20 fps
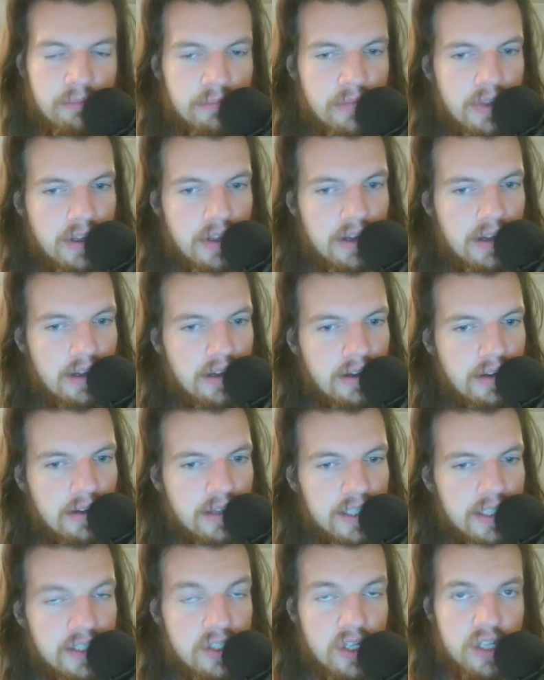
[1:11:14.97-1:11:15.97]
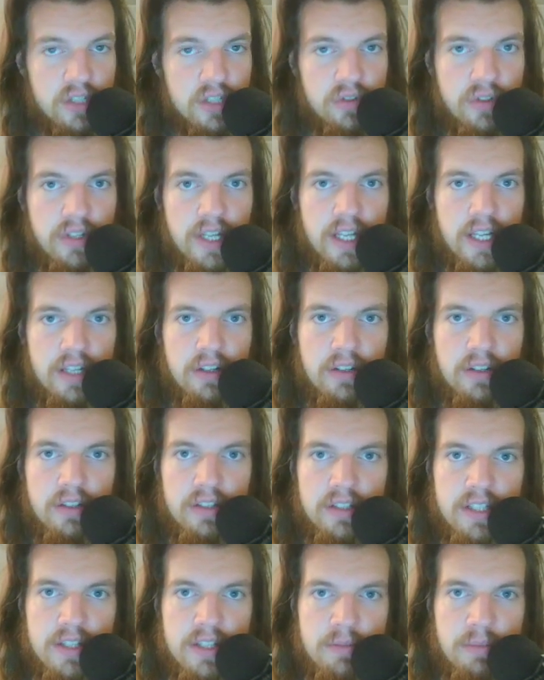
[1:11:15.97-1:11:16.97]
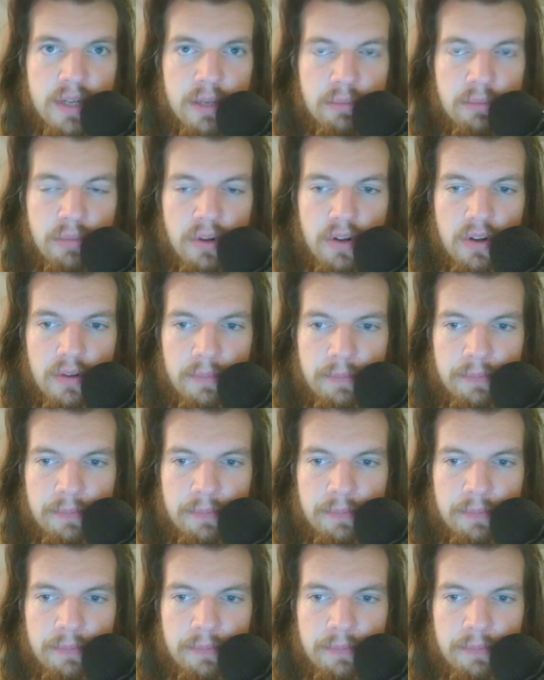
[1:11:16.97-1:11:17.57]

indoctrinated, these people.